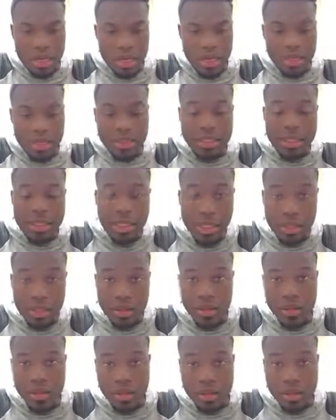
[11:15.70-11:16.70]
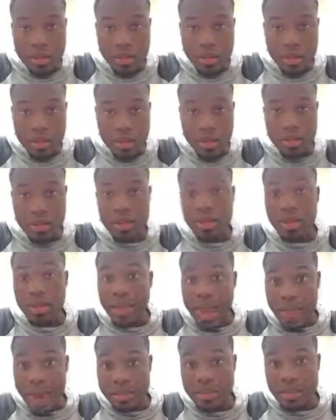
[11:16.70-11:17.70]
until the
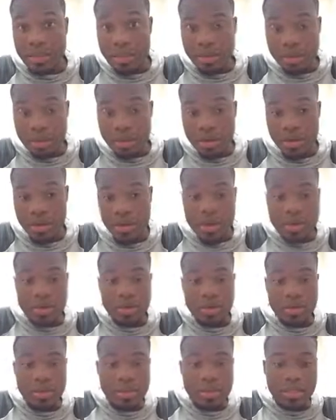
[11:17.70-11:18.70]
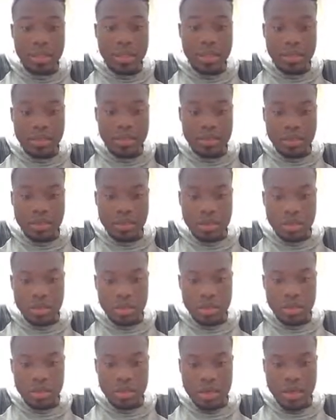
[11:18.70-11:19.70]
last number. So in this case,
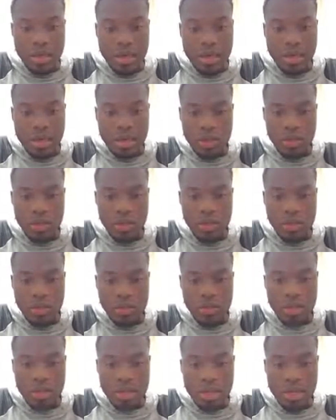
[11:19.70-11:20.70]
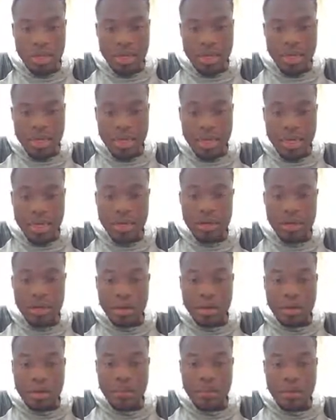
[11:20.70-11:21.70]
I can use end.
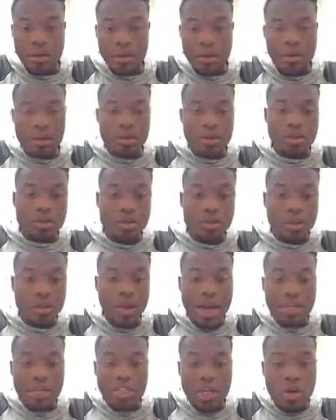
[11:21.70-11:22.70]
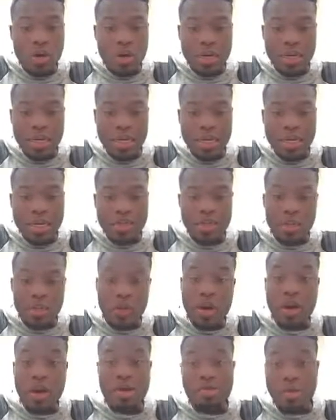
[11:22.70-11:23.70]
So I don't need
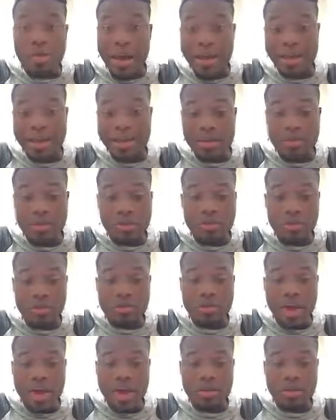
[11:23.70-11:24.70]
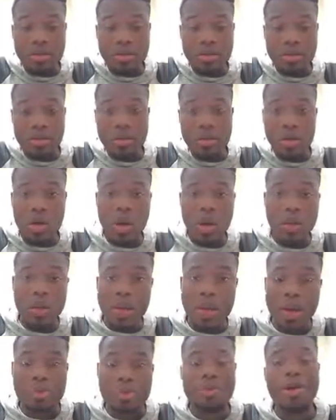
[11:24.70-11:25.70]
square brackets around the colon
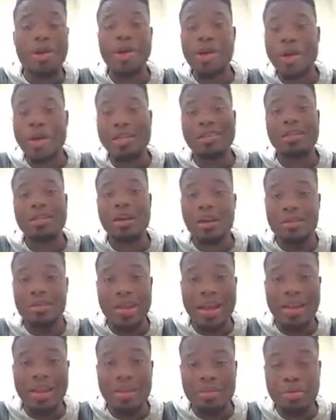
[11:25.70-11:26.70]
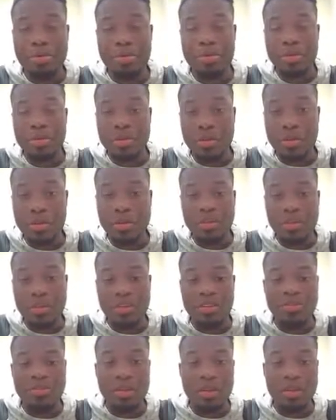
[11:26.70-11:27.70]
operator because it automatically produces
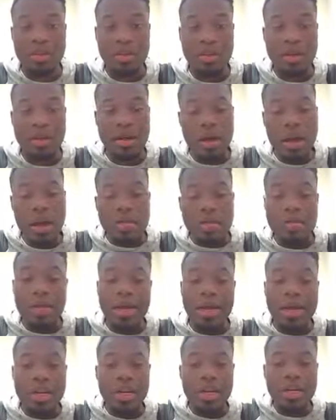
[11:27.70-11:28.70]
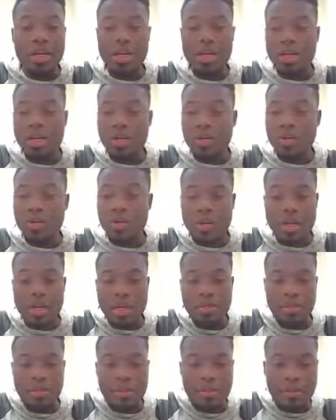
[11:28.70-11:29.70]
a vector, but I could include
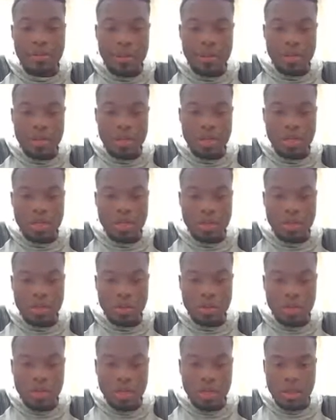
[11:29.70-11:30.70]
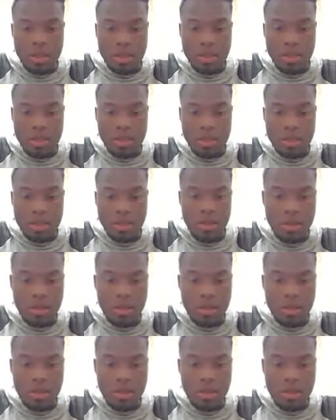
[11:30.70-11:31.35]
them if I wanted to, like this.